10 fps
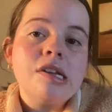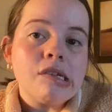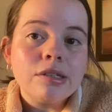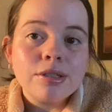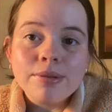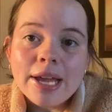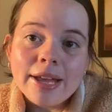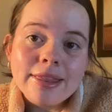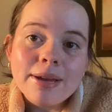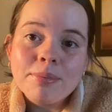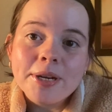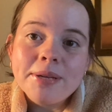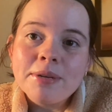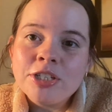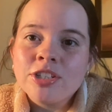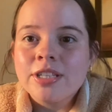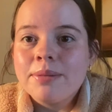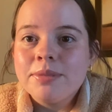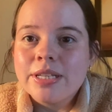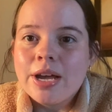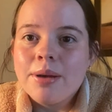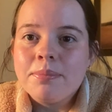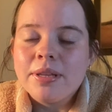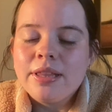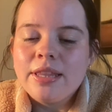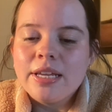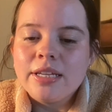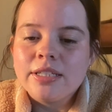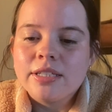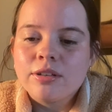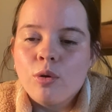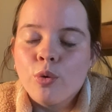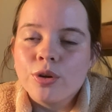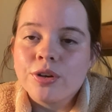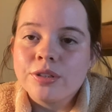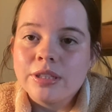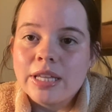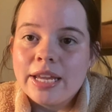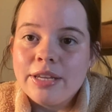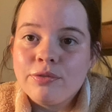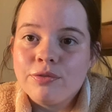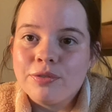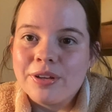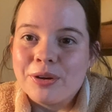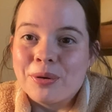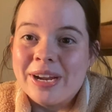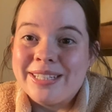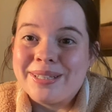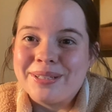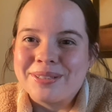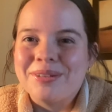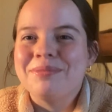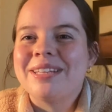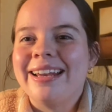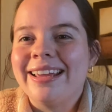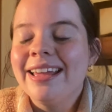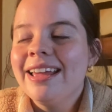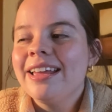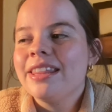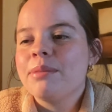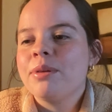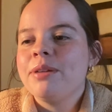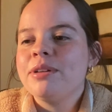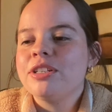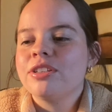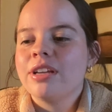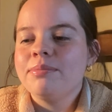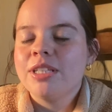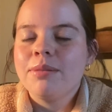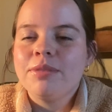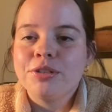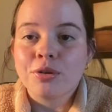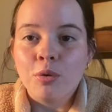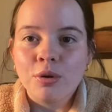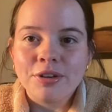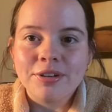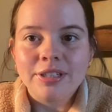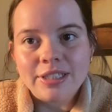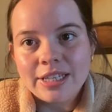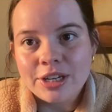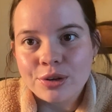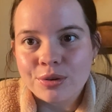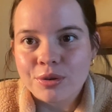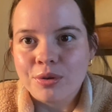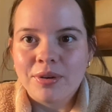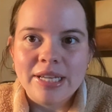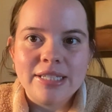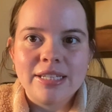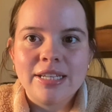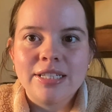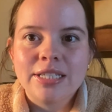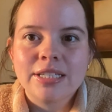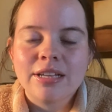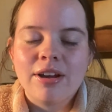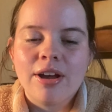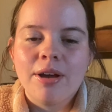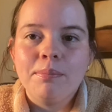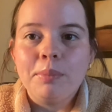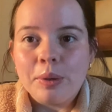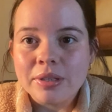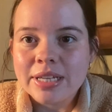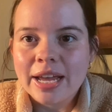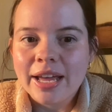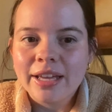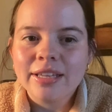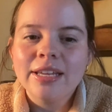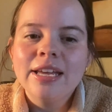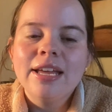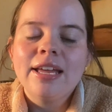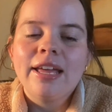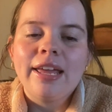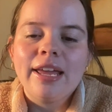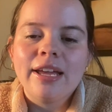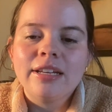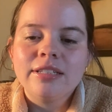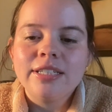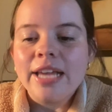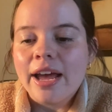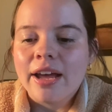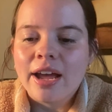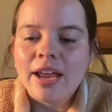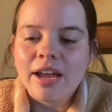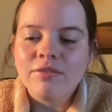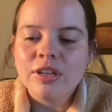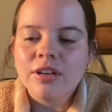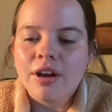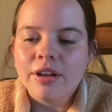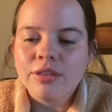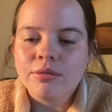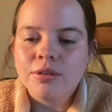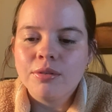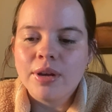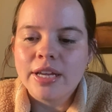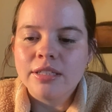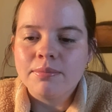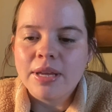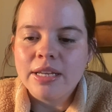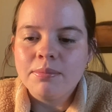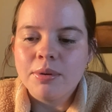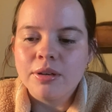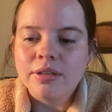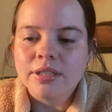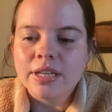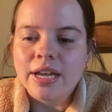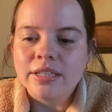So yeah, that pretty much sums up this quarter life crisis. No, I'm just kidding. That pretty much sums up this quarter year crisis book tag. And yeah, I haven't got through as many books as